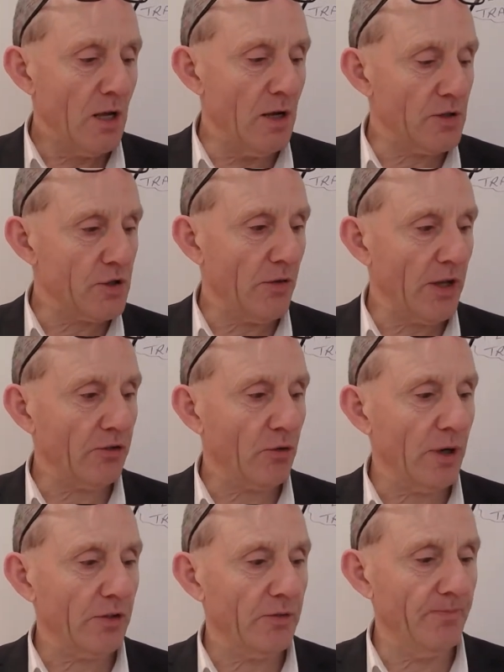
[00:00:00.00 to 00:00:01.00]
So that's
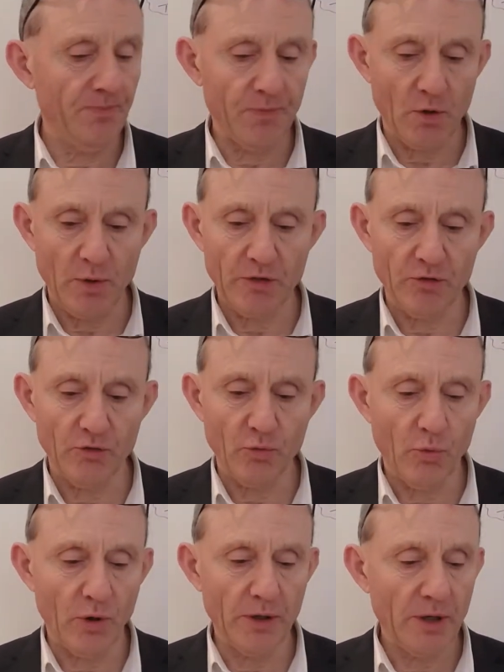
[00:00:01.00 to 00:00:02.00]
questions
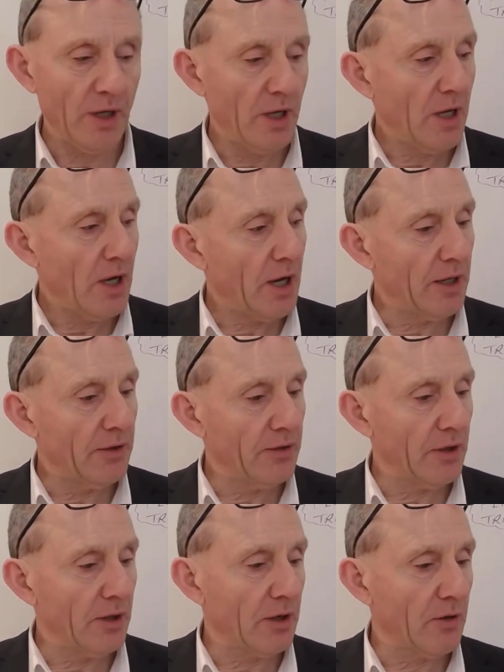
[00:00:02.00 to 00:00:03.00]
1 and
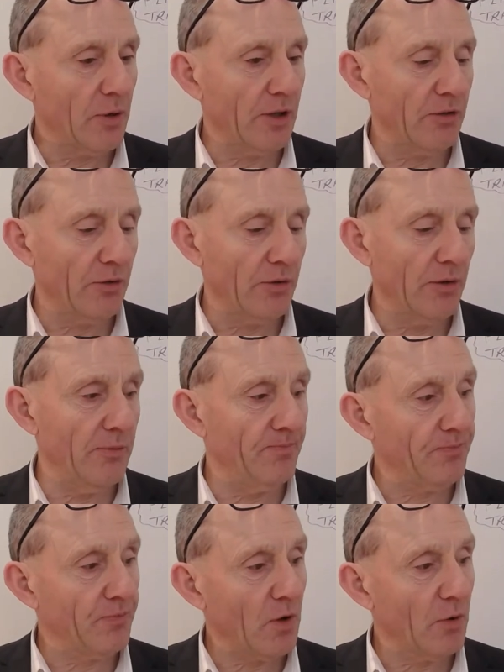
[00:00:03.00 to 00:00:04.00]

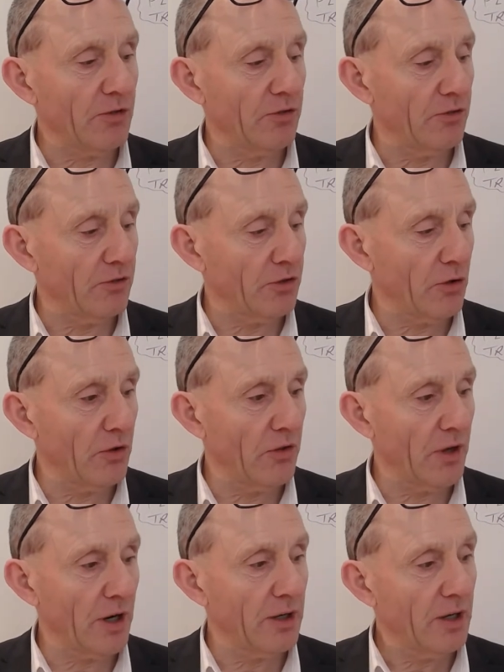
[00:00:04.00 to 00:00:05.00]
questions 2
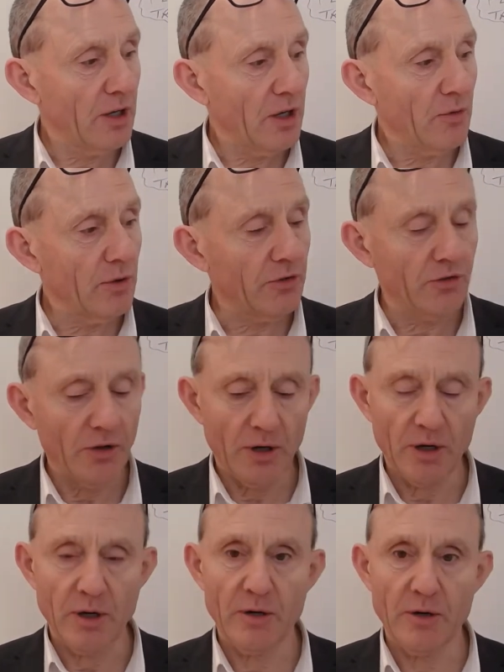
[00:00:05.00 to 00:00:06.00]
there, which
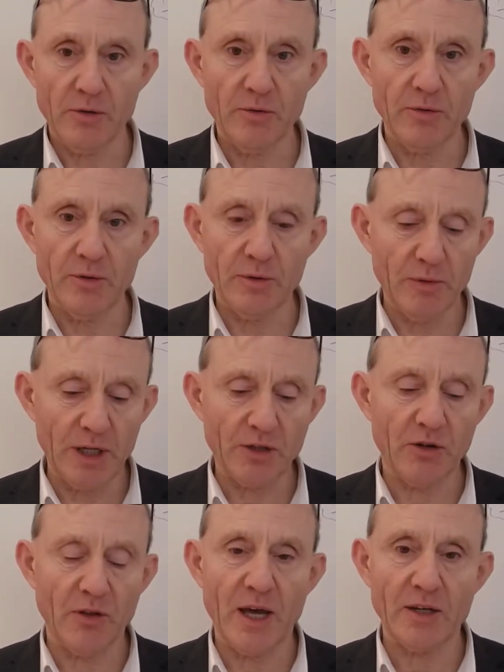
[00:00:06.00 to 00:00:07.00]
are related
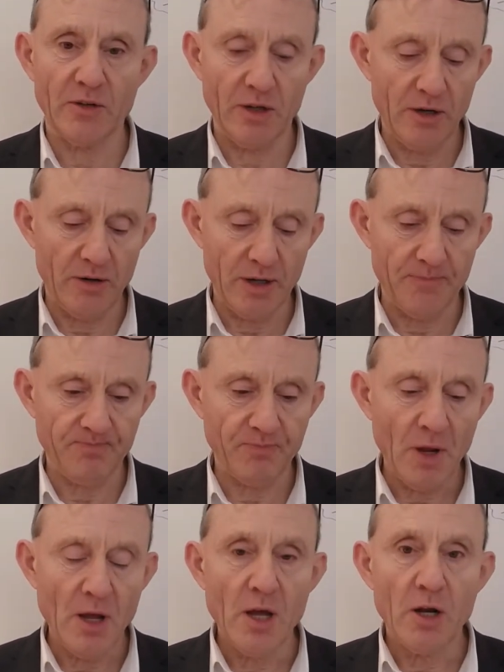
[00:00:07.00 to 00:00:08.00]
to that area.
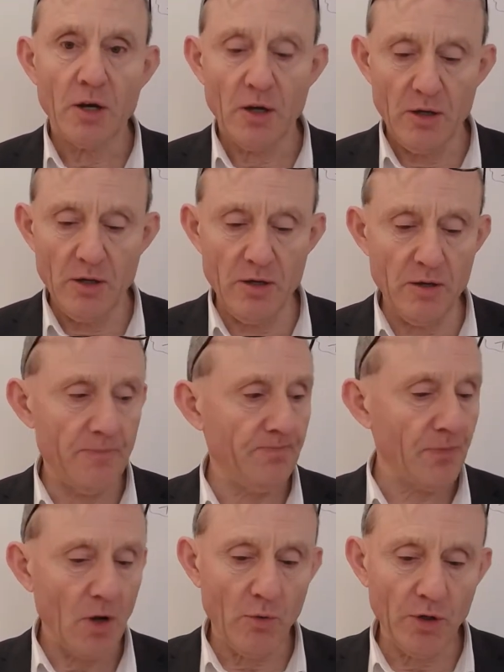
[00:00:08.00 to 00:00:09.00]
Now,
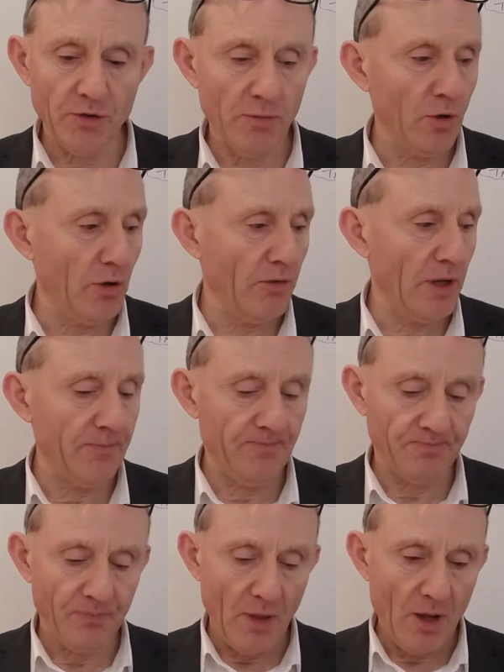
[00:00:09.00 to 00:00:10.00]
I want to move then
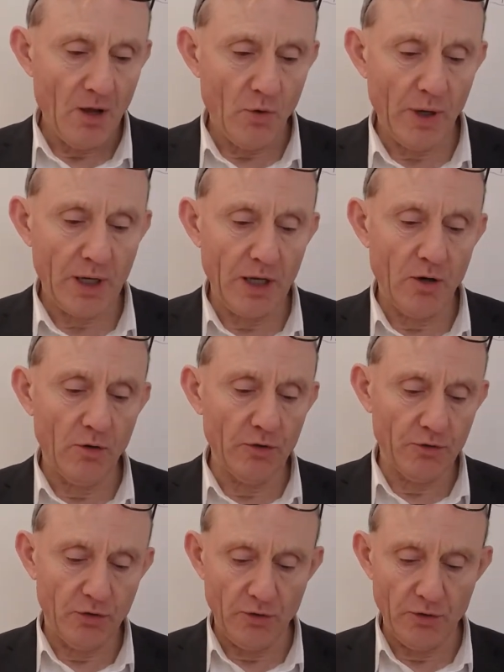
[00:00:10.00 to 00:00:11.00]
quickly on
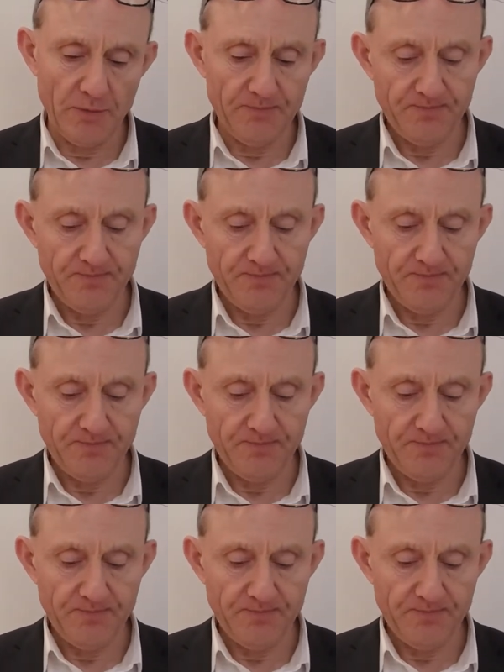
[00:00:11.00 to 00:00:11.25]
to